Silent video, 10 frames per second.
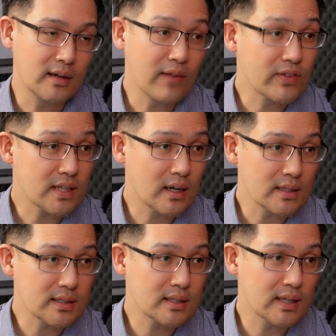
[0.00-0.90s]

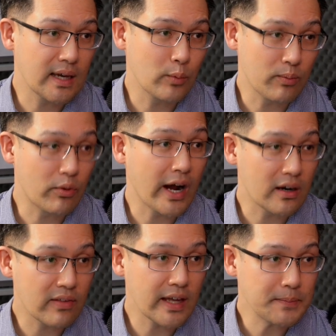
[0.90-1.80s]
emphasize, and we're proud
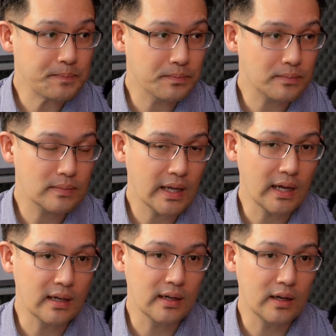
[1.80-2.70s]
of that.
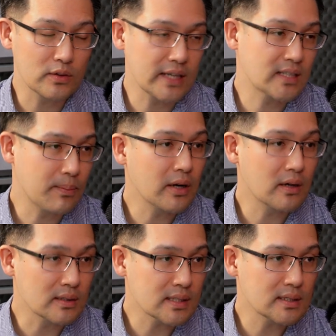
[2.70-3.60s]
And also as a
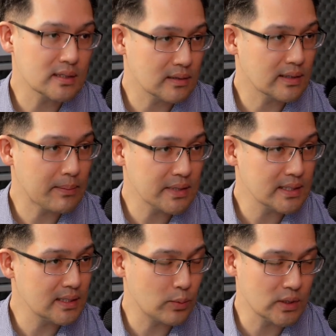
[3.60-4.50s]
periodontist, gum
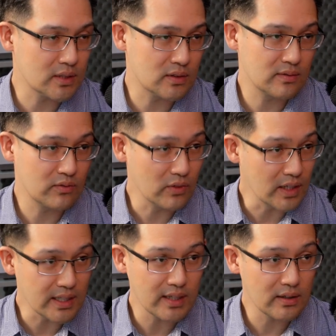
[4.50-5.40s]
disease, which is
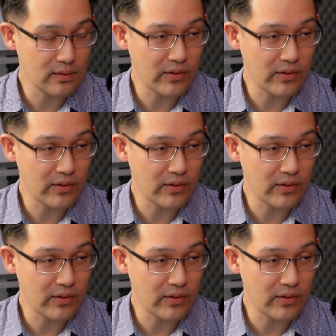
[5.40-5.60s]
really